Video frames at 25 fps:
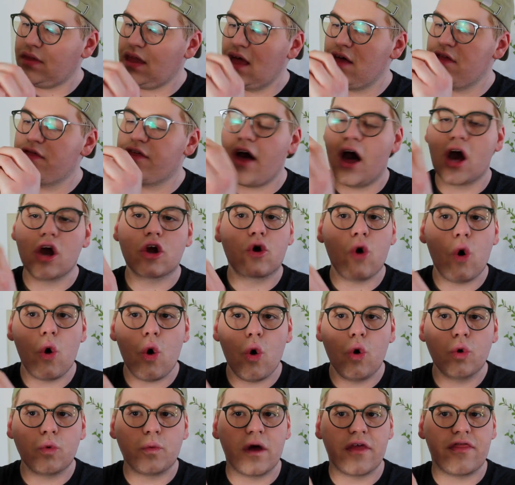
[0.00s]
the
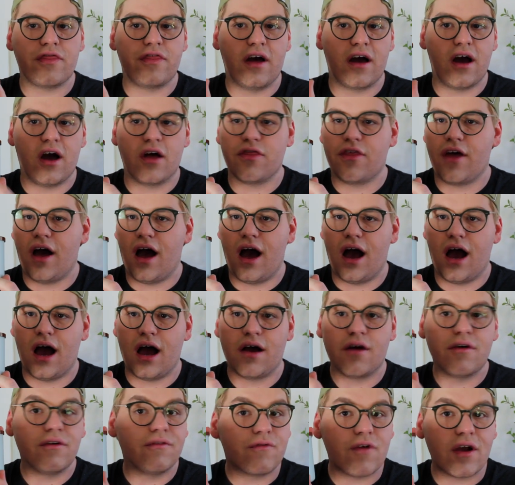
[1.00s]
gold with
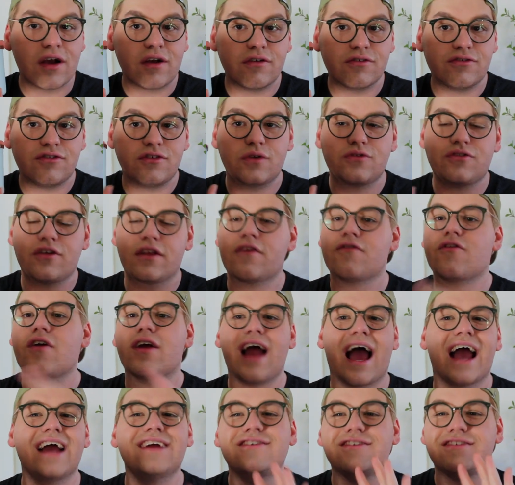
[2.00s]
the fragrance notes on the
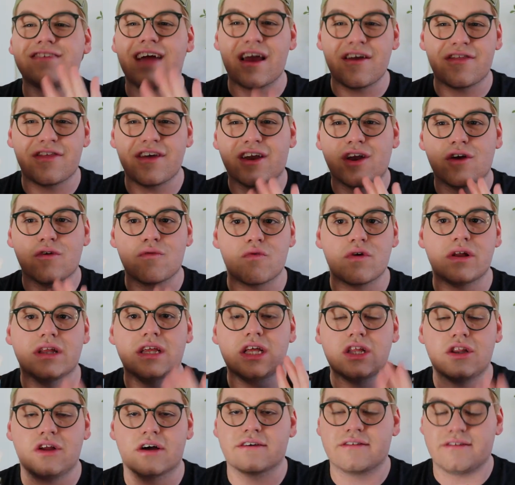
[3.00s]
front. I think it
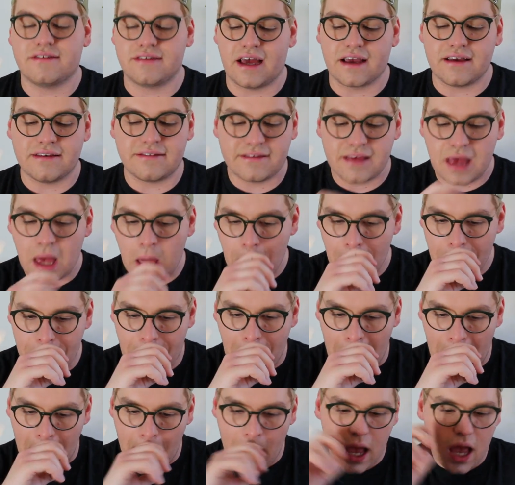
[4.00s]
really looks nice,
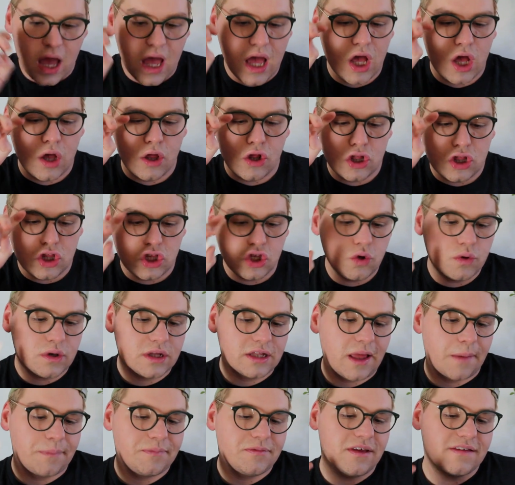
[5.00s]
but
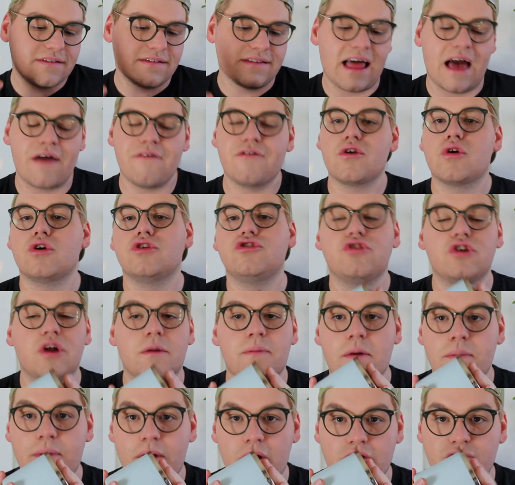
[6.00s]
eucalyptus, lavender, and
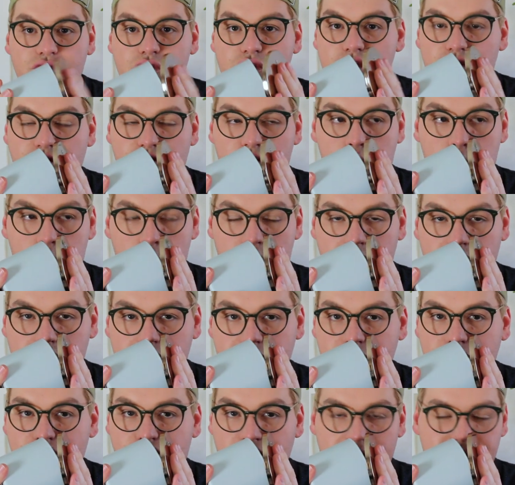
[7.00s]
juniper berries, this
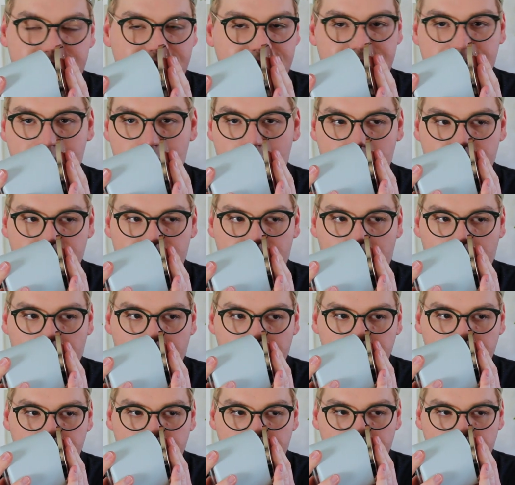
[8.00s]
really just smells
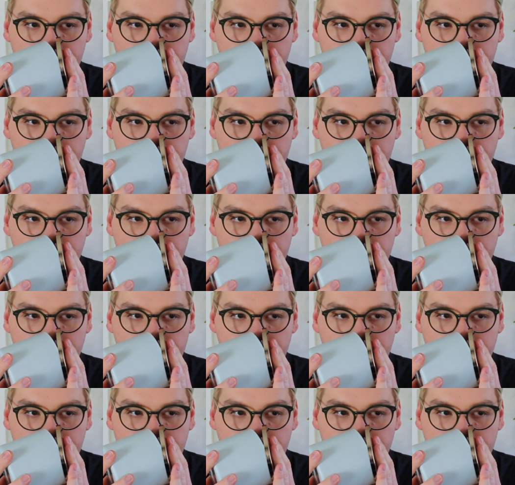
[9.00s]
like